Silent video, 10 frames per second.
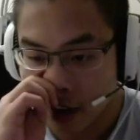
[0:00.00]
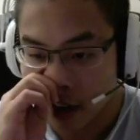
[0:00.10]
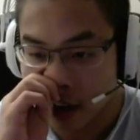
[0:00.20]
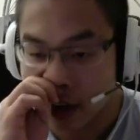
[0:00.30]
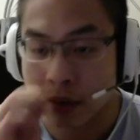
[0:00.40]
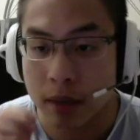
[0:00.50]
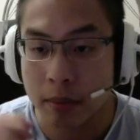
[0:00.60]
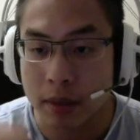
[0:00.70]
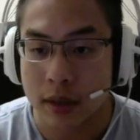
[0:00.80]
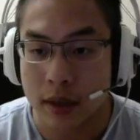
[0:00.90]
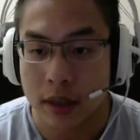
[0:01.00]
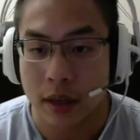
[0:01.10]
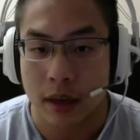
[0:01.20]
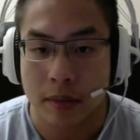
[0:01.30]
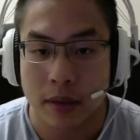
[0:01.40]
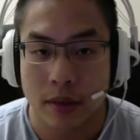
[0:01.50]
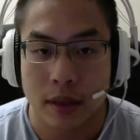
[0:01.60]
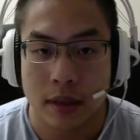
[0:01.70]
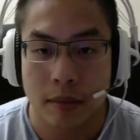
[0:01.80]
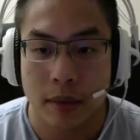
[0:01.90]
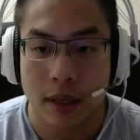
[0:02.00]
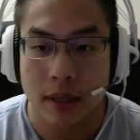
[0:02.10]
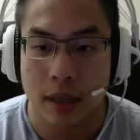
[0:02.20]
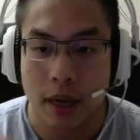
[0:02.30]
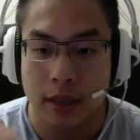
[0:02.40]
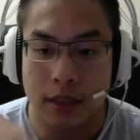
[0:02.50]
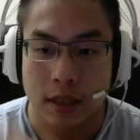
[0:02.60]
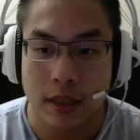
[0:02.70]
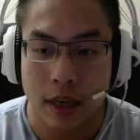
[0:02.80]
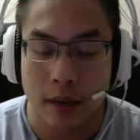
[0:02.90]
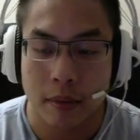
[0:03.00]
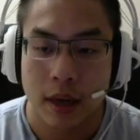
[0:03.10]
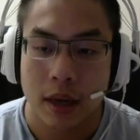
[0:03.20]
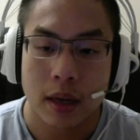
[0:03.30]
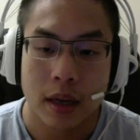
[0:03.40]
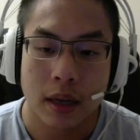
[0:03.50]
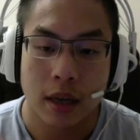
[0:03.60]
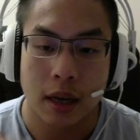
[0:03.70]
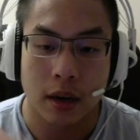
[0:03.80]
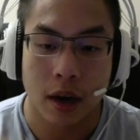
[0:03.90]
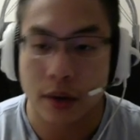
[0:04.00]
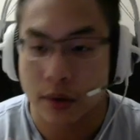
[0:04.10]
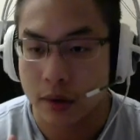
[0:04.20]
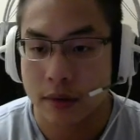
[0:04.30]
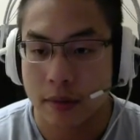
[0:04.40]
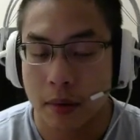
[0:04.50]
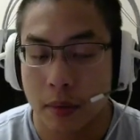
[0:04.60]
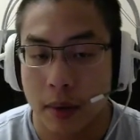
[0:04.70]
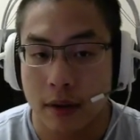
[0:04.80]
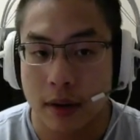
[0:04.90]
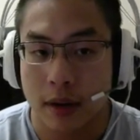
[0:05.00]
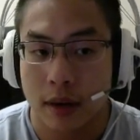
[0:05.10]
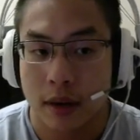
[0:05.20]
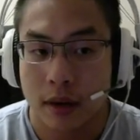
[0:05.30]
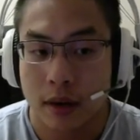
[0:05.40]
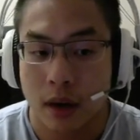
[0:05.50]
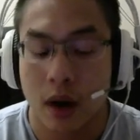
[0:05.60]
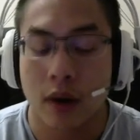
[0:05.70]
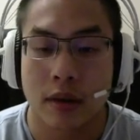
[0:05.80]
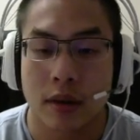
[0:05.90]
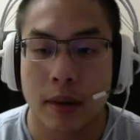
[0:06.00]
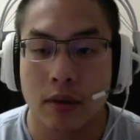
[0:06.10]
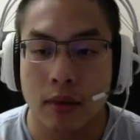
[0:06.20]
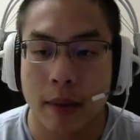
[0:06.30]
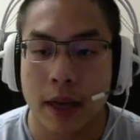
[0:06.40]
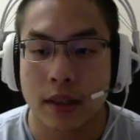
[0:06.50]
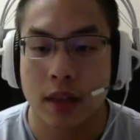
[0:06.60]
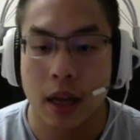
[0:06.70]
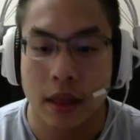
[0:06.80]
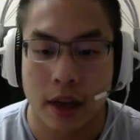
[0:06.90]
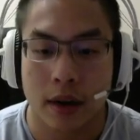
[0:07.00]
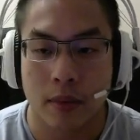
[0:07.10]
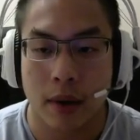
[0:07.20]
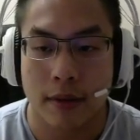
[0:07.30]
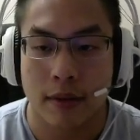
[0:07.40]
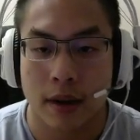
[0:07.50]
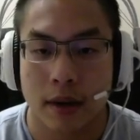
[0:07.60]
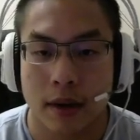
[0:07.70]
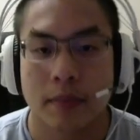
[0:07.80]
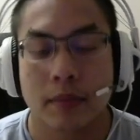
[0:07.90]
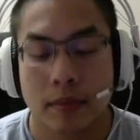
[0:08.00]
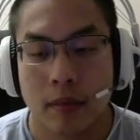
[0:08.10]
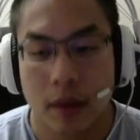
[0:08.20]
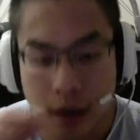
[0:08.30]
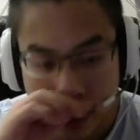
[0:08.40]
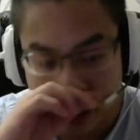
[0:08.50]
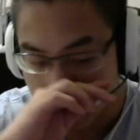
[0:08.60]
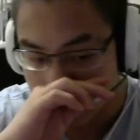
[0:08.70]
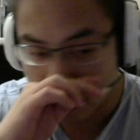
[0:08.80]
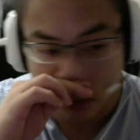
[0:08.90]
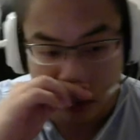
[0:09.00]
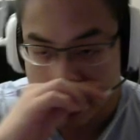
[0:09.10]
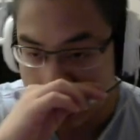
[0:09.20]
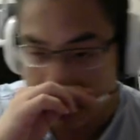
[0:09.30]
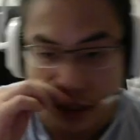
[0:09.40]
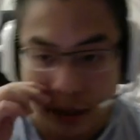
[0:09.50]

And he was able to clean it up so easily because he had stim. He had auto turrets from the Raven. Oh, so he made three Banshees and then a Raven. Not uh, four Banshees.